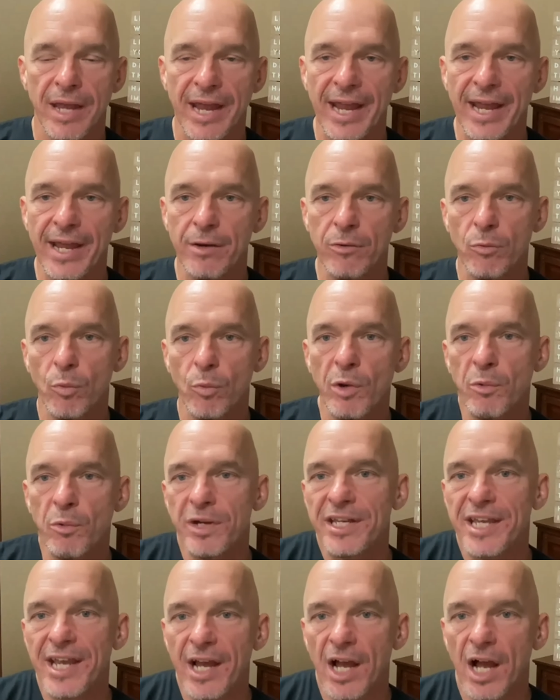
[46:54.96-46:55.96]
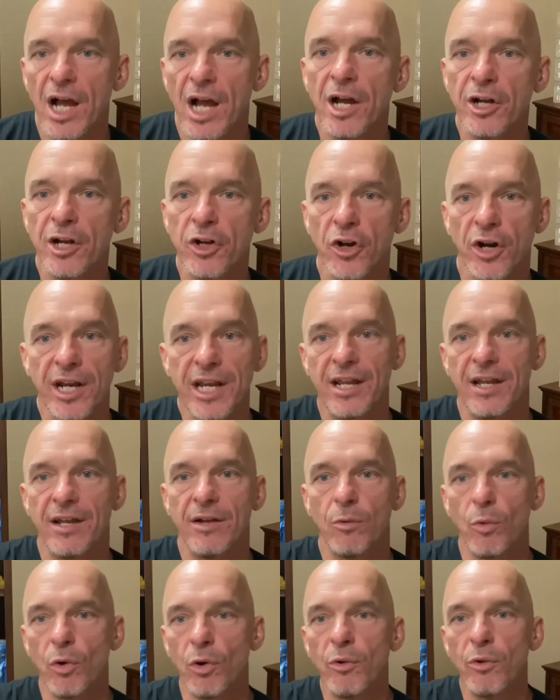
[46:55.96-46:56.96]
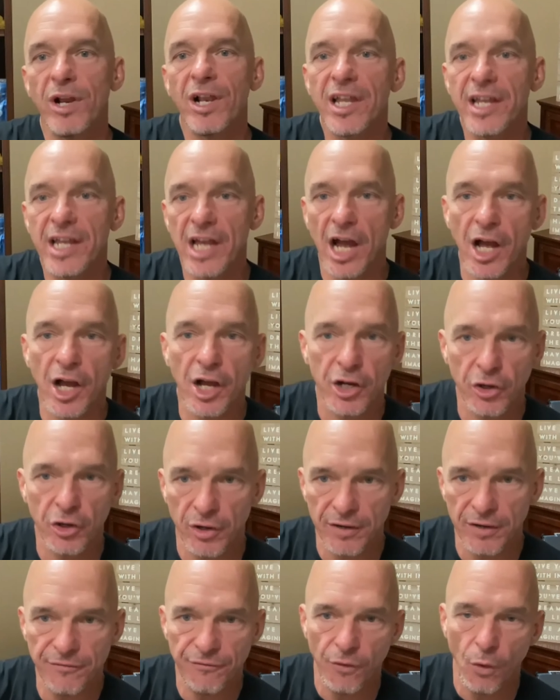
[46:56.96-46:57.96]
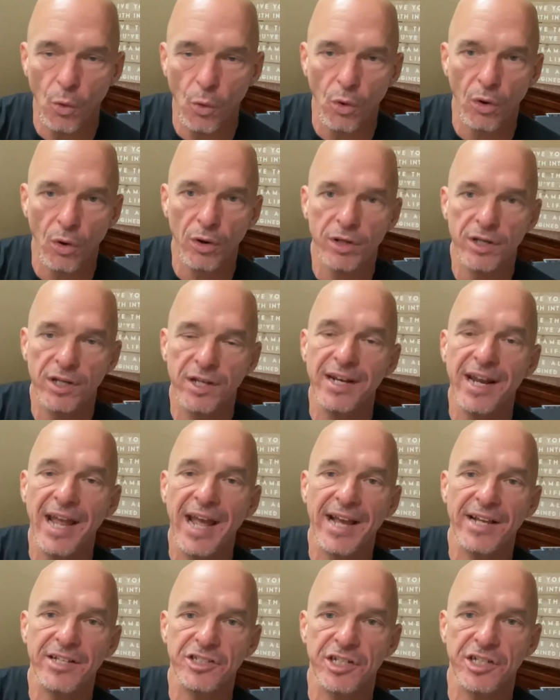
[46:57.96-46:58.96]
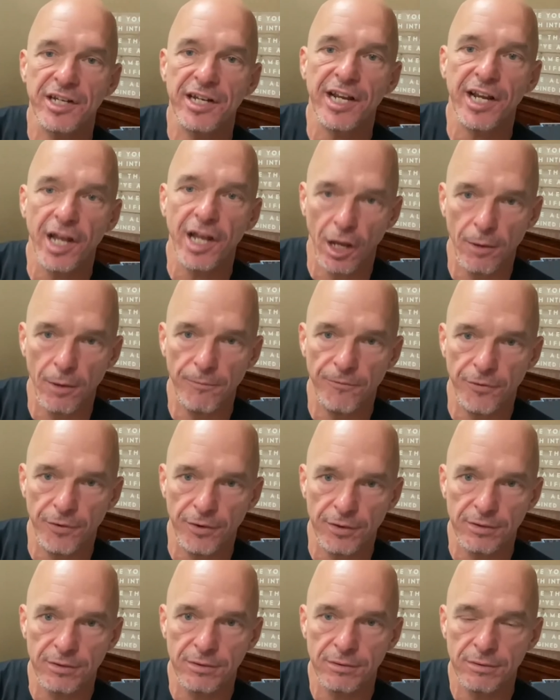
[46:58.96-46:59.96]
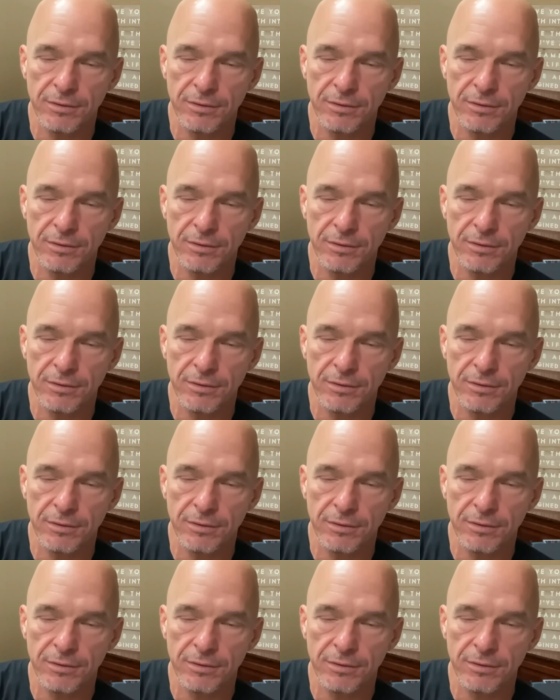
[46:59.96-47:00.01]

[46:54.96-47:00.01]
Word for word: And when we get hungry, we're really hungry for connection and comfort.